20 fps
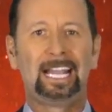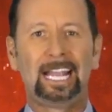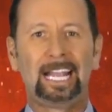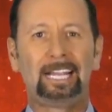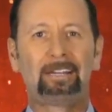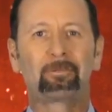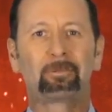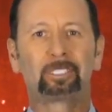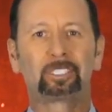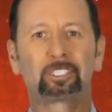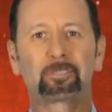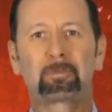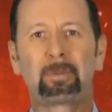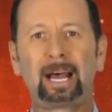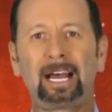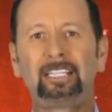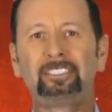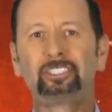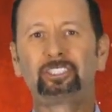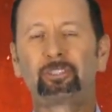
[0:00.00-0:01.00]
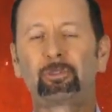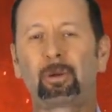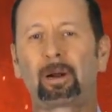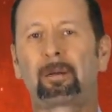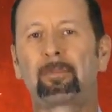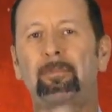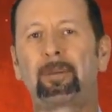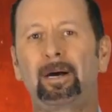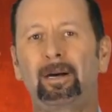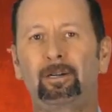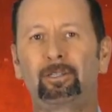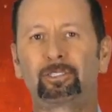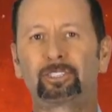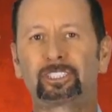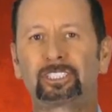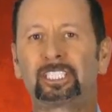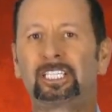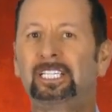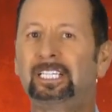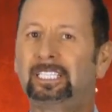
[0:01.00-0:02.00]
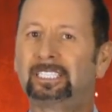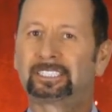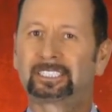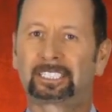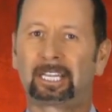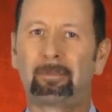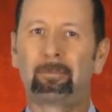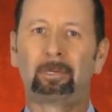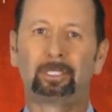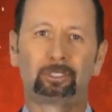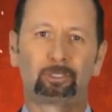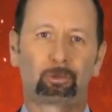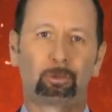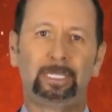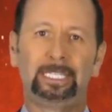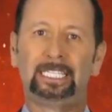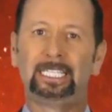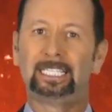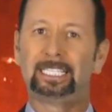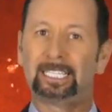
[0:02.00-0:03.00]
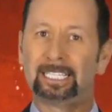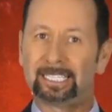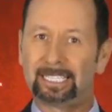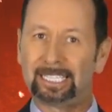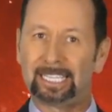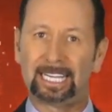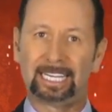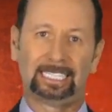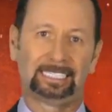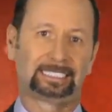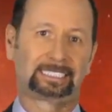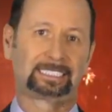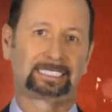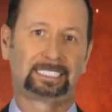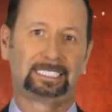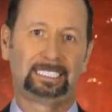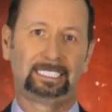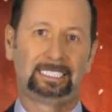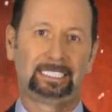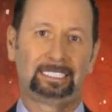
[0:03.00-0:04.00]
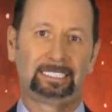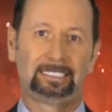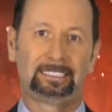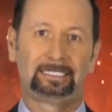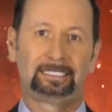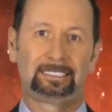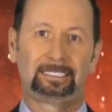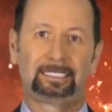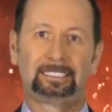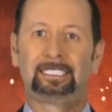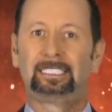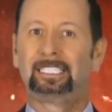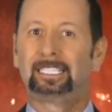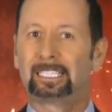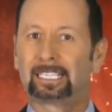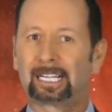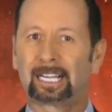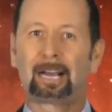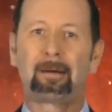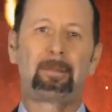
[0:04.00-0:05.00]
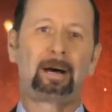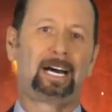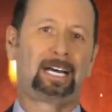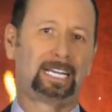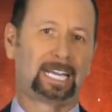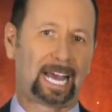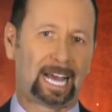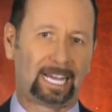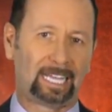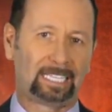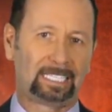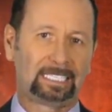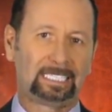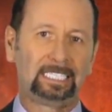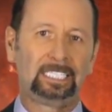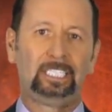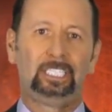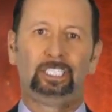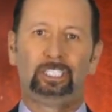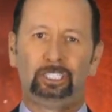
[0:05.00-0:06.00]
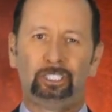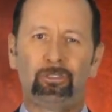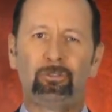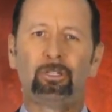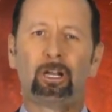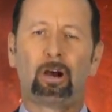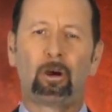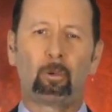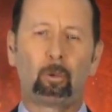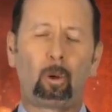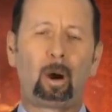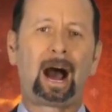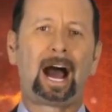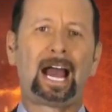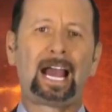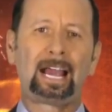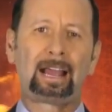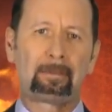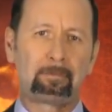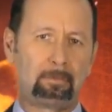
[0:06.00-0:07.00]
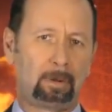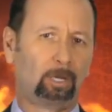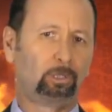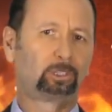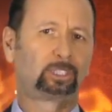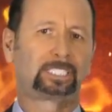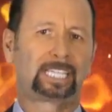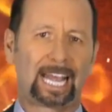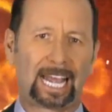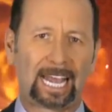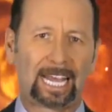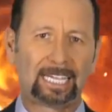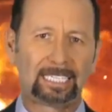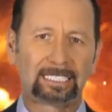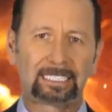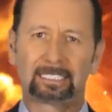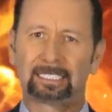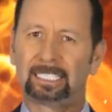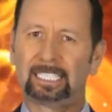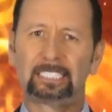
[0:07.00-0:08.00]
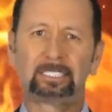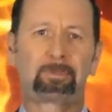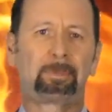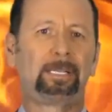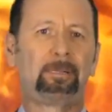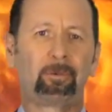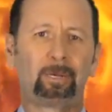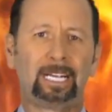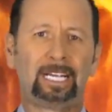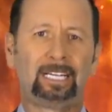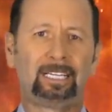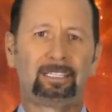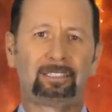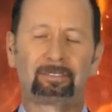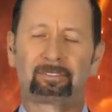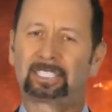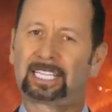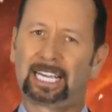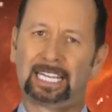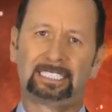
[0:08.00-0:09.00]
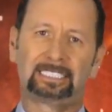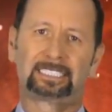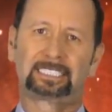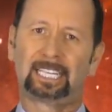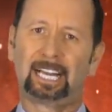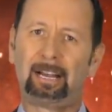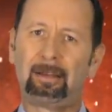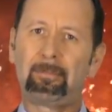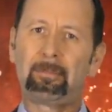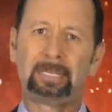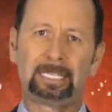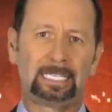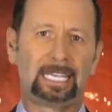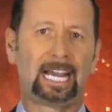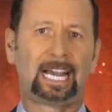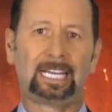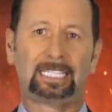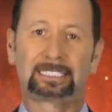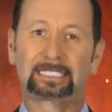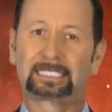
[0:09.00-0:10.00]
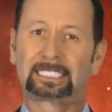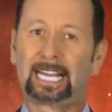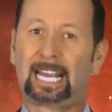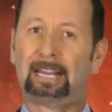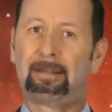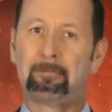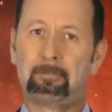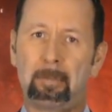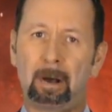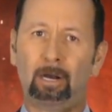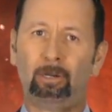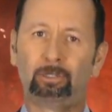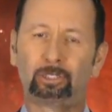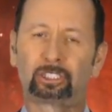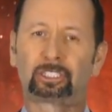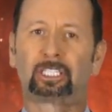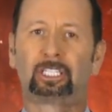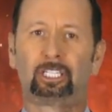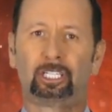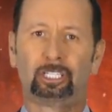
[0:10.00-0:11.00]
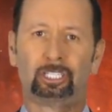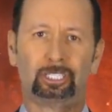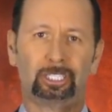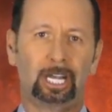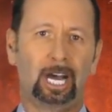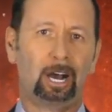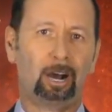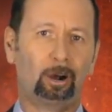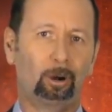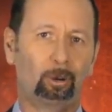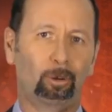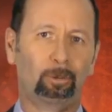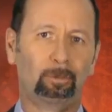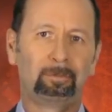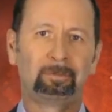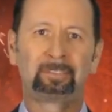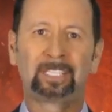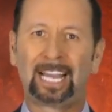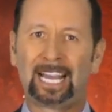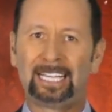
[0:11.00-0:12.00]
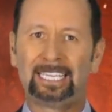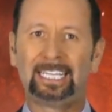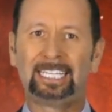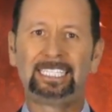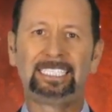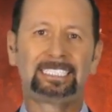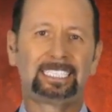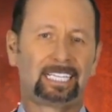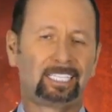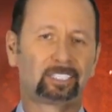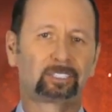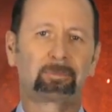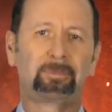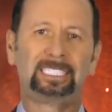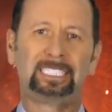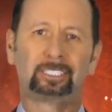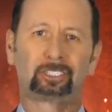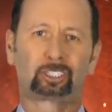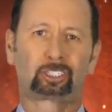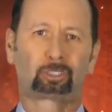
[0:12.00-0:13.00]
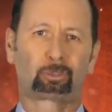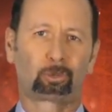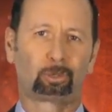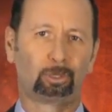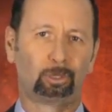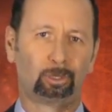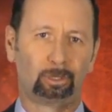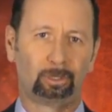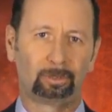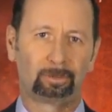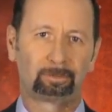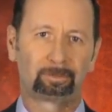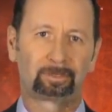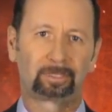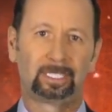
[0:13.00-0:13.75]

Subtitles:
In response to our post, someone tweeted this. Come on, Alan. You know why most can't? Let's be real. Can some? Yes. Can most? No. And then he tells me to scroll.